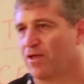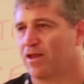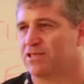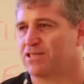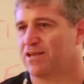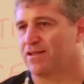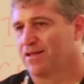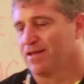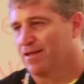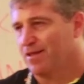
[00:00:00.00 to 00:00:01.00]
and he said,
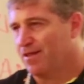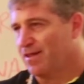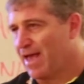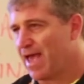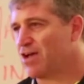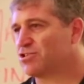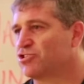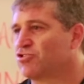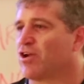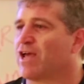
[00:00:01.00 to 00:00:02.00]
the house
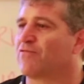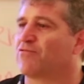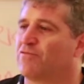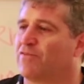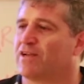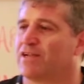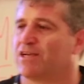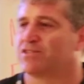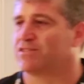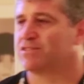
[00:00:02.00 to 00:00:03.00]
has got to have good
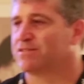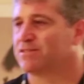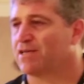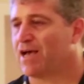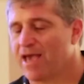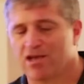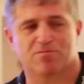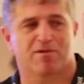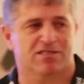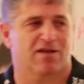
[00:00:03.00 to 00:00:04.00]
foundations. A
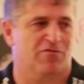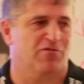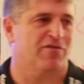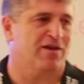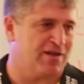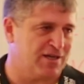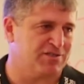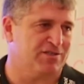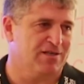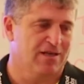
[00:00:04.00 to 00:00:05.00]
house must have good
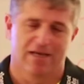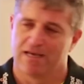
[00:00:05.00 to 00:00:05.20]
foundations.